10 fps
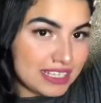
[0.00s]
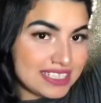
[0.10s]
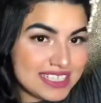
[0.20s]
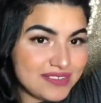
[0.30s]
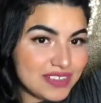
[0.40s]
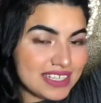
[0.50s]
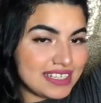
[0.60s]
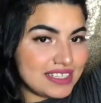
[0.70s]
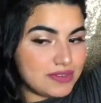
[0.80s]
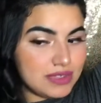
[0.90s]
Just feel like
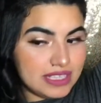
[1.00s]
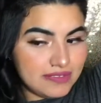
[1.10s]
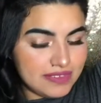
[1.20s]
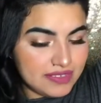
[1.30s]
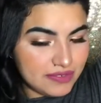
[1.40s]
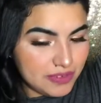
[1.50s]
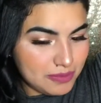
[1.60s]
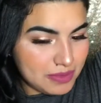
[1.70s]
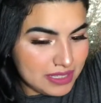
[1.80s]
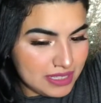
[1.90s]
it's really fun for
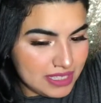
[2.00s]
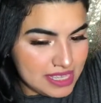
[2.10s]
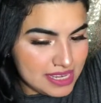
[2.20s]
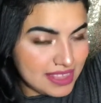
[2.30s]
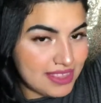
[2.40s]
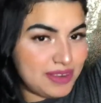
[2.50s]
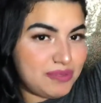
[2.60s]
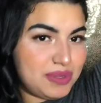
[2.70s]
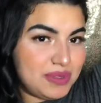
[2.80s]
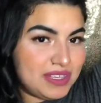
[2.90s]
me and
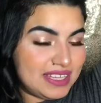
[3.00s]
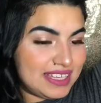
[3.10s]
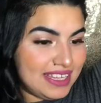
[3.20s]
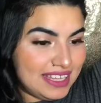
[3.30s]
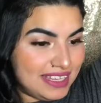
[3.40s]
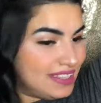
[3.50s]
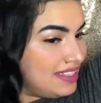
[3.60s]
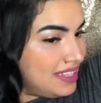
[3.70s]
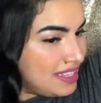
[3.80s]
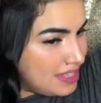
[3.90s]
therapeutic, and
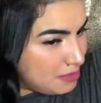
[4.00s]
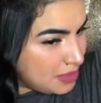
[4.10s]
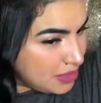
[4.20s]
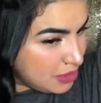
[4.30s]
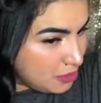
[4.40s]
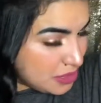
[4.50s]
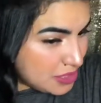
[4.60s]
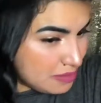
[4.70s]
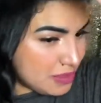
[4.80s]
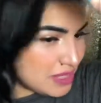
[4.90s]
putting your
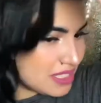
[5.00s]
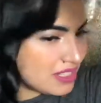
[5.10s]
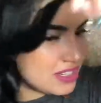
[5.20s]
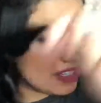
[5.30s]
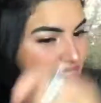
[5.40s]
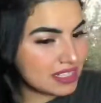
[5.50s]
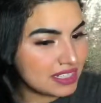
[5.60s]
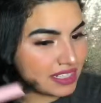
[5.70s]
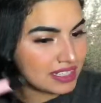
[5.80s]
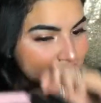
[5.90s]
worship music on
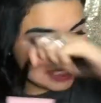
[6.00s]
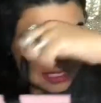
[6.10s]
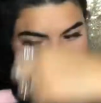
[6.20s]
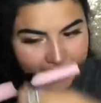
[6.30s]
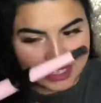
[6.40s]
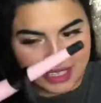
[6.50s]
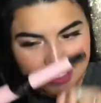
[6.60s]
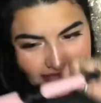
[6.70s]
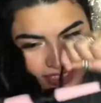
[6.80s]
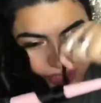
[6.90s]

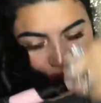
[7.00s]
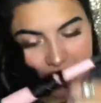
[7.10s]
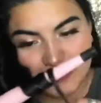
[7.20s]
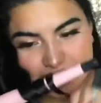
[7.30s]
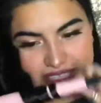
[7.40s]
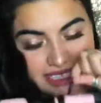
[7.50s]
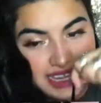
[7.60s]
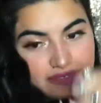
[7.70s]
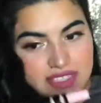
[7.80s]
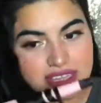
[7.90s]
and crafting. And I
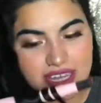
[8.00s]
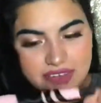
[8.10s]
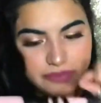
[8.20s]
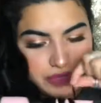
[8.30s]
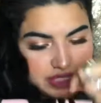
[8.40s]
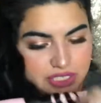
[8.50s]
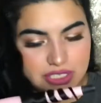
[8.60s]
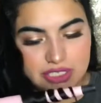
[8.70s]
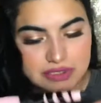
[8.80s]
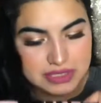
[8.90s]
have a lot of
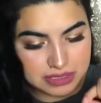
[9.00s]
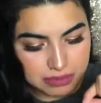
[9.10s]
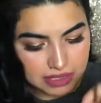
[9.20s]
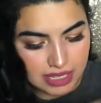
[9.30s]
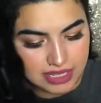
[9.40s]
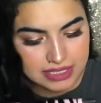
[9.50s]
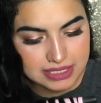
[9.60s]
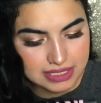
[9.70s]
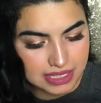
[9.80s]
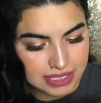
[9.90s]
material and supplies
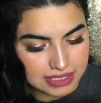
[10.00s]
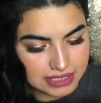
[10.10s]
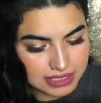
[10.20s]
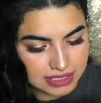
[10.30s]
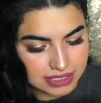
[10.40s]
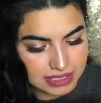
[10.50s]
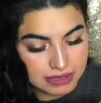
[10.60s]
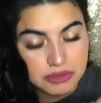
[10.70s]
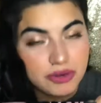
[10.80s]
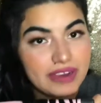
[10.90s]
that
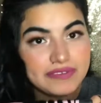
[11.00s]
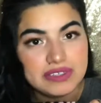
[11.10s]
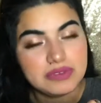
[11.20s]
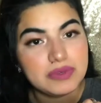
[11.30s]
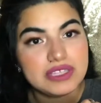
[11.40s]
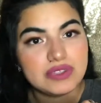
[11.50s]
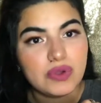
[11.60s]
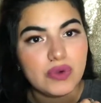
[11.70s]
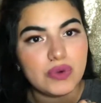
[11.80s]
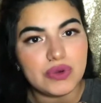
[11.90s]
I'm crafting with
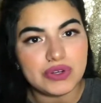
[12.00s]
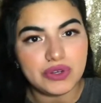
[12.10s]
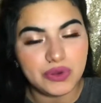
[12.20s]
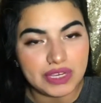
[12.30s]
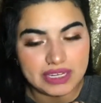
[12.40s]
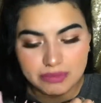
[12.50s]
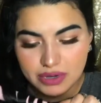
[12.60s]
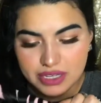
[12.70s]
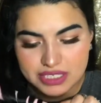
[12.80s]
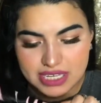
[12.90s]
or creating
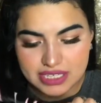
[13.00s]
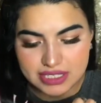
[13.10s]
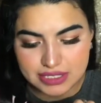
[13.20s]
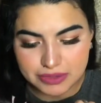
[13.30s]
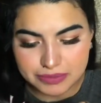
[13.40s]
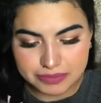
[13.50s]
projects, so